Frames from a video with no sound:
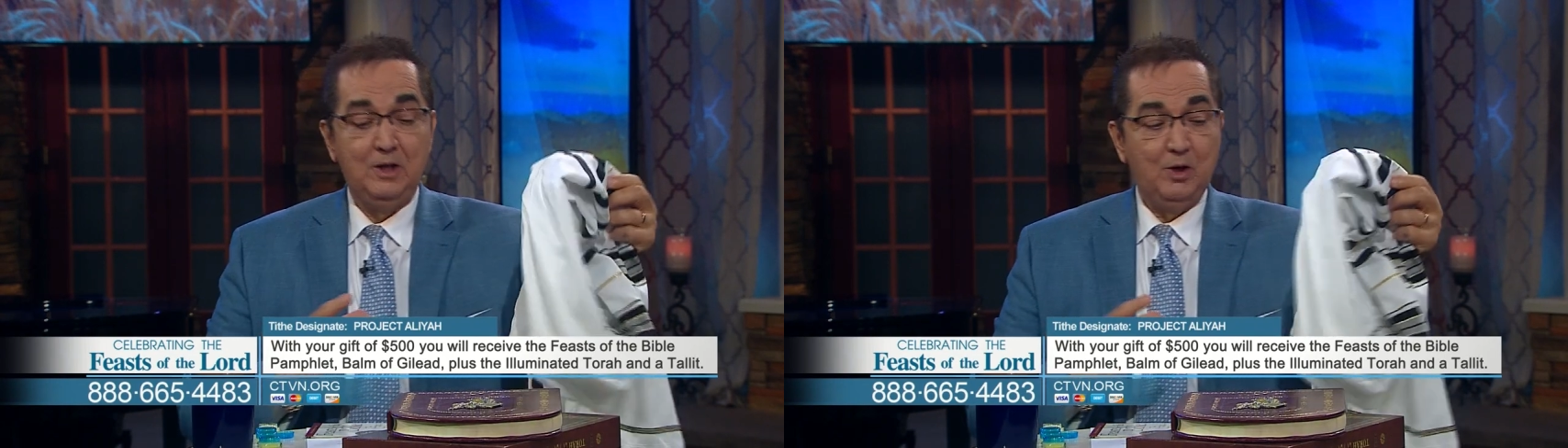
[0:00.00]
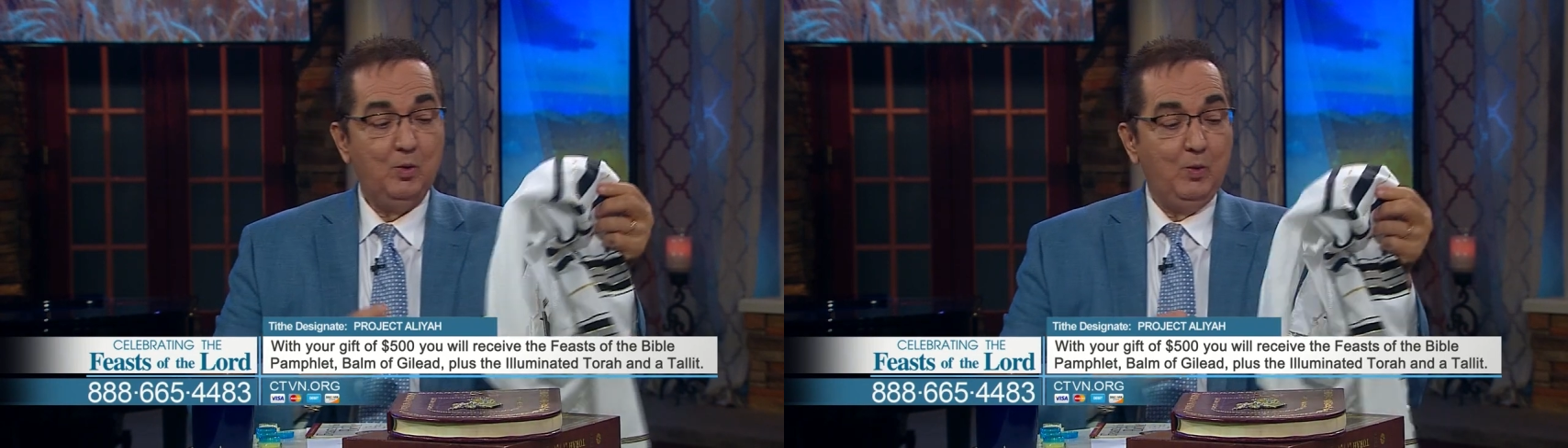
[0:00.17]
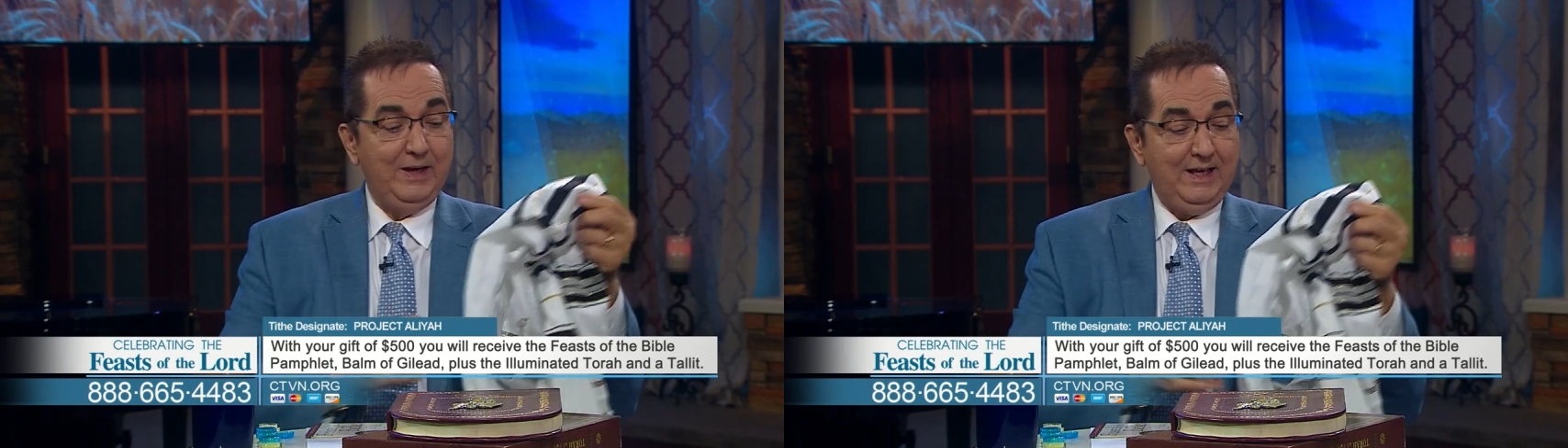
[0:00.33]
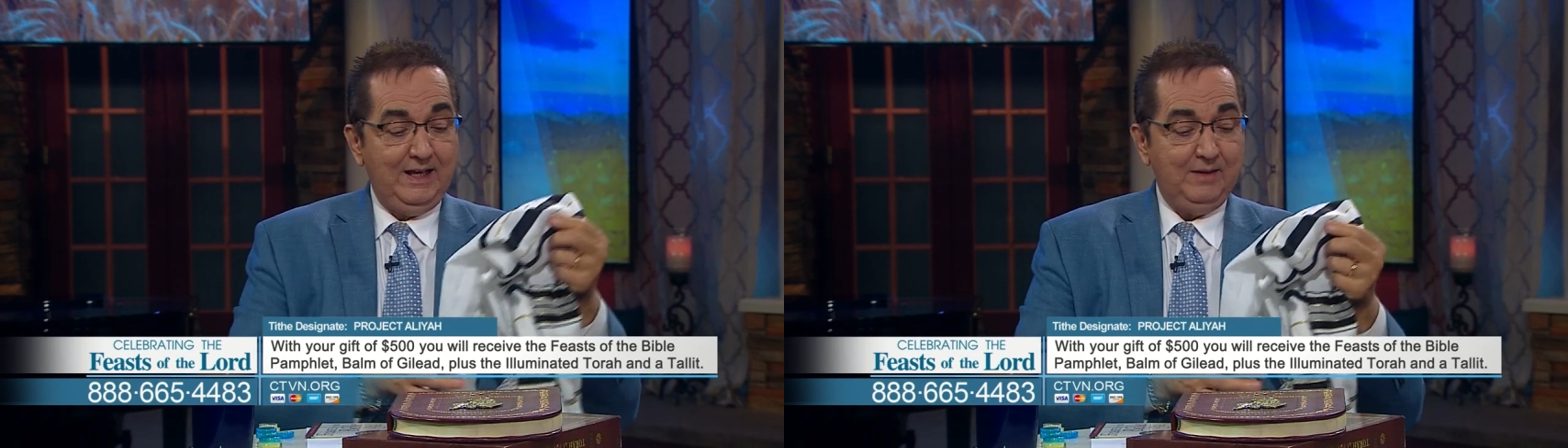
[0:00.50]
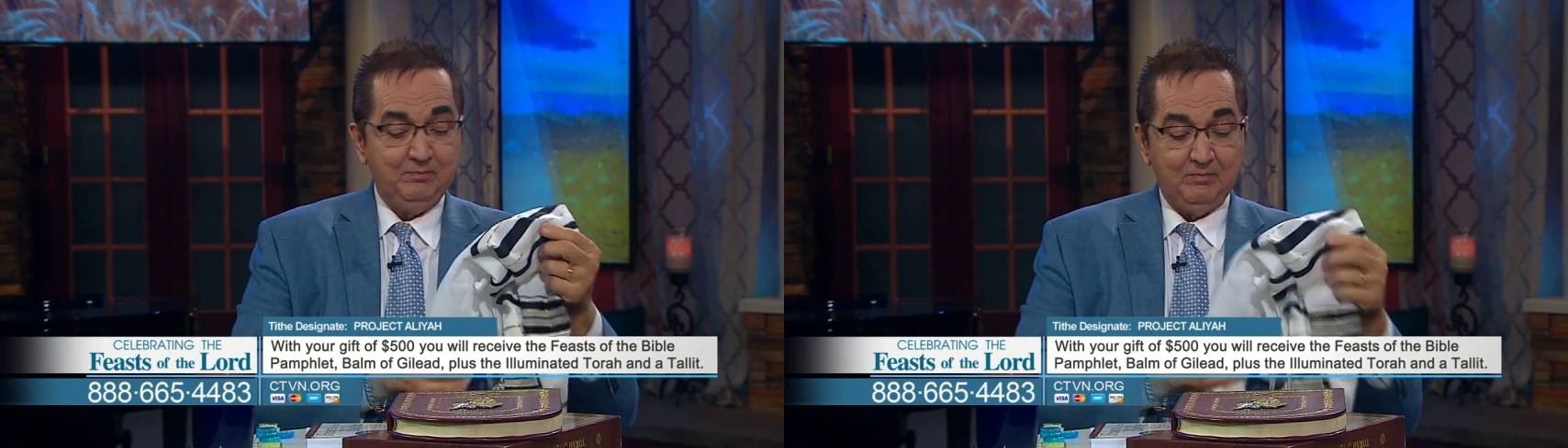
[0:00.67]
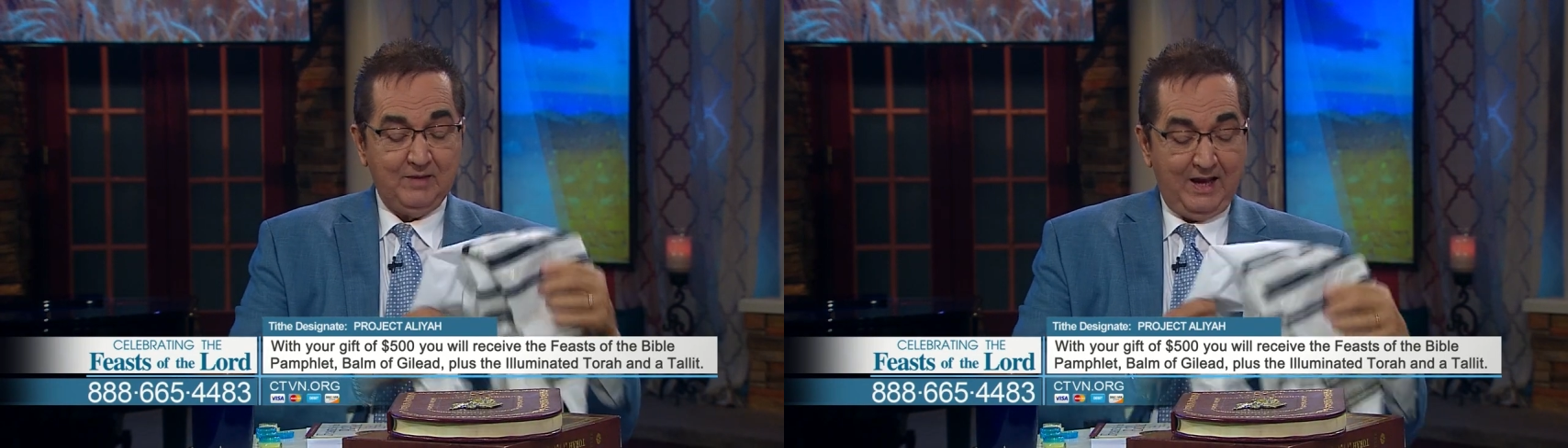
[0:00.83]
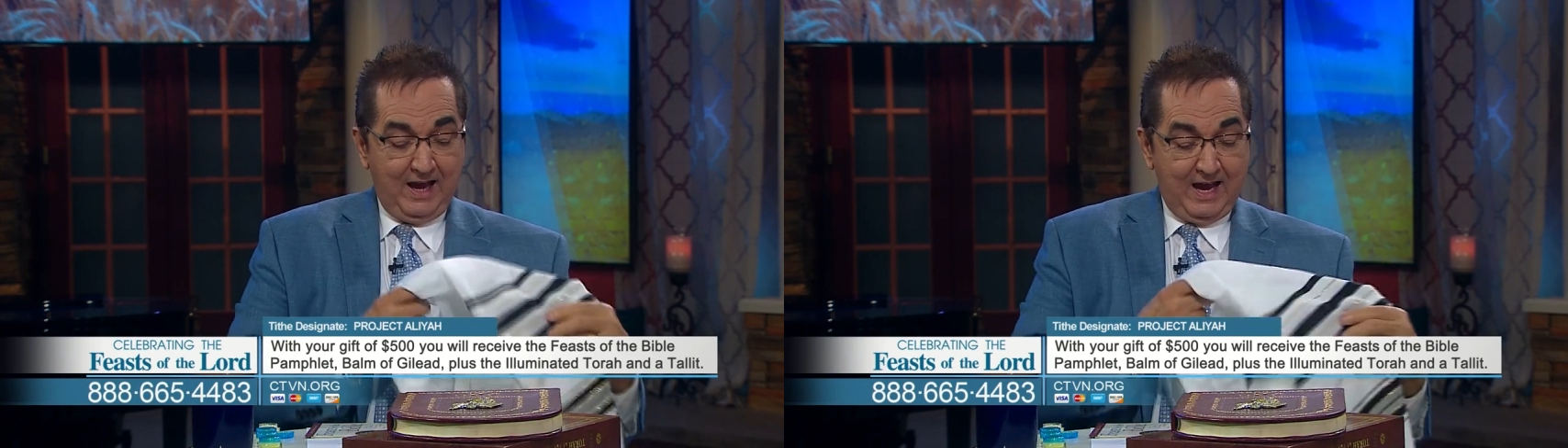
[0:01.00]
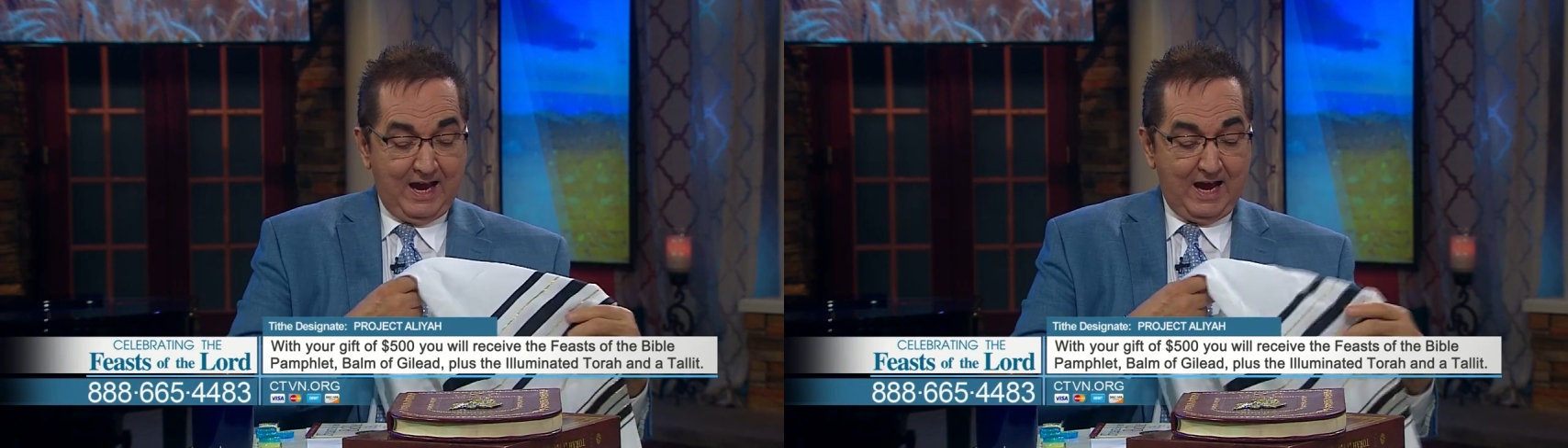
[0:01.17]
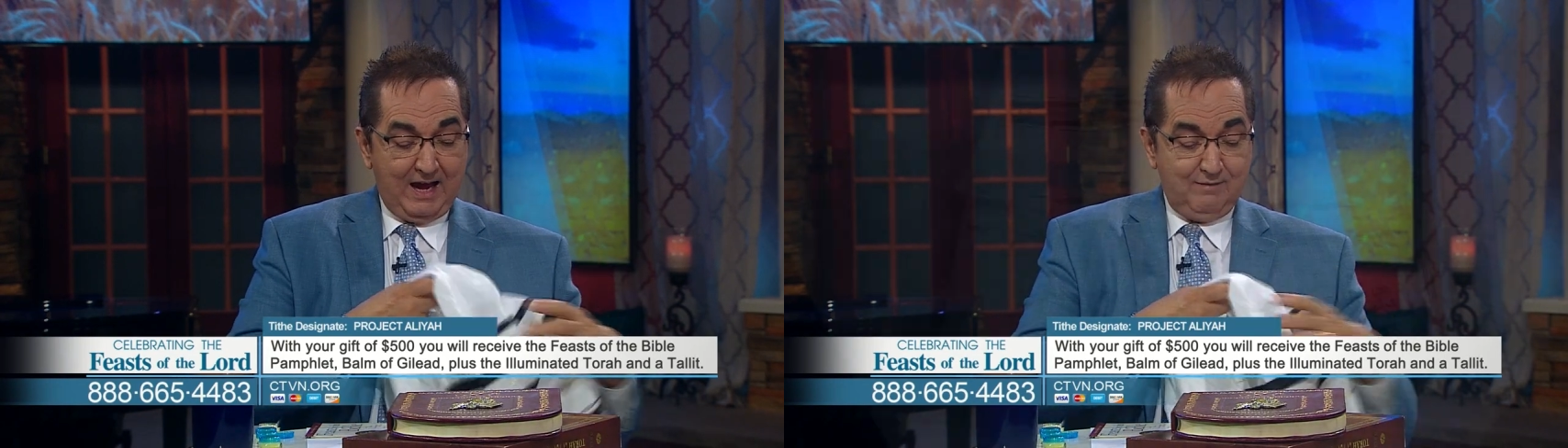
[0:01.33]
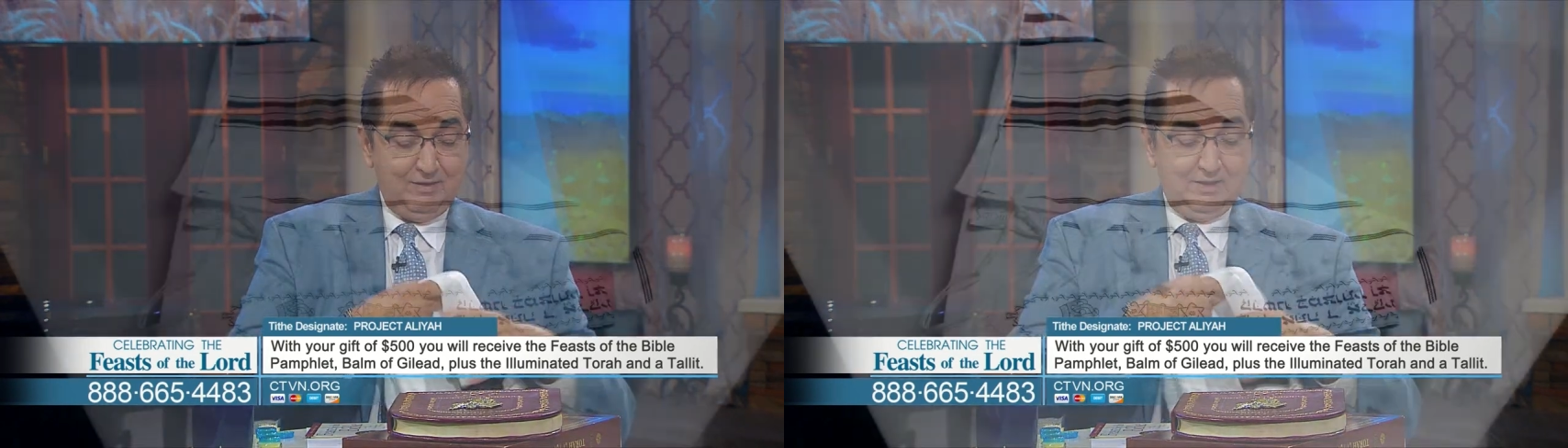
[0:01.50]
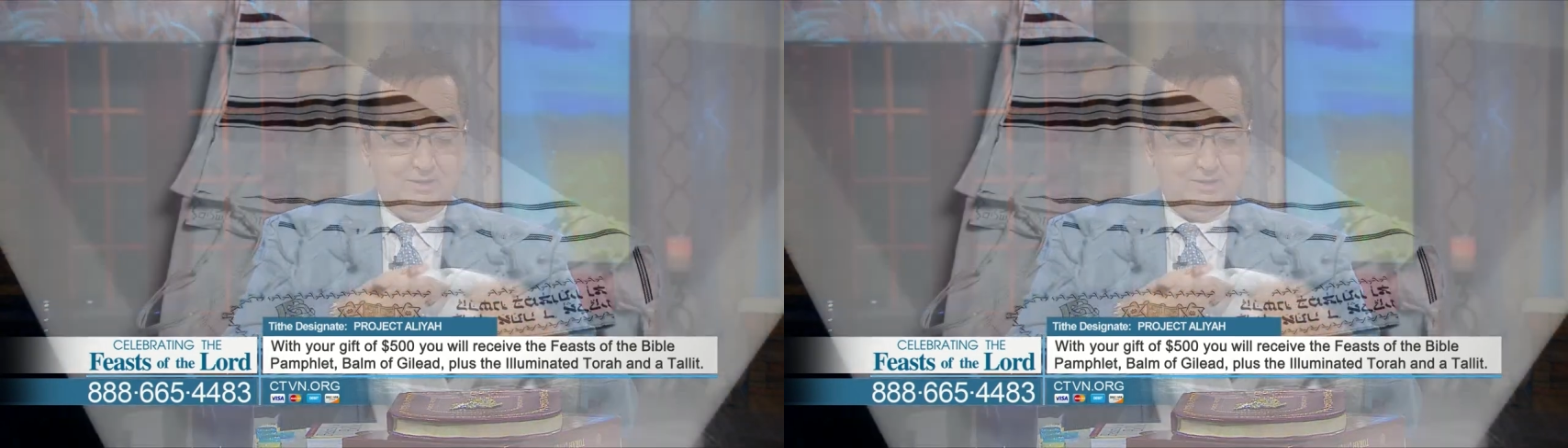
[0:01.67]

we have